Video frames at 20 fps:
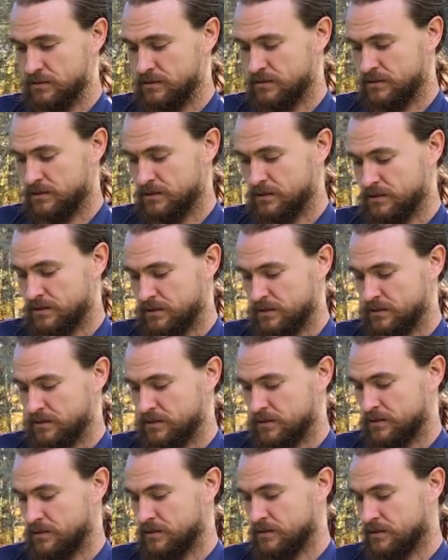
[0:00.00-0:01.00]

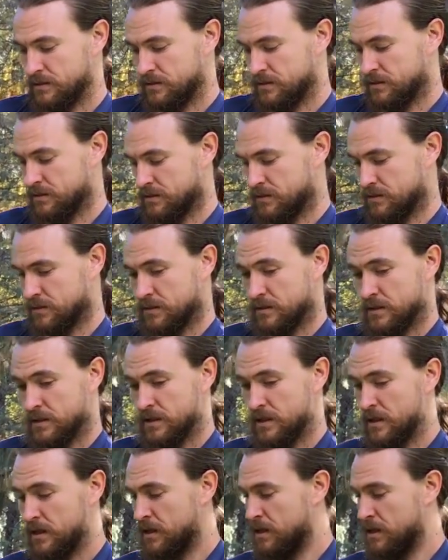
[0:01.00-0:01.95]
Nothing is said.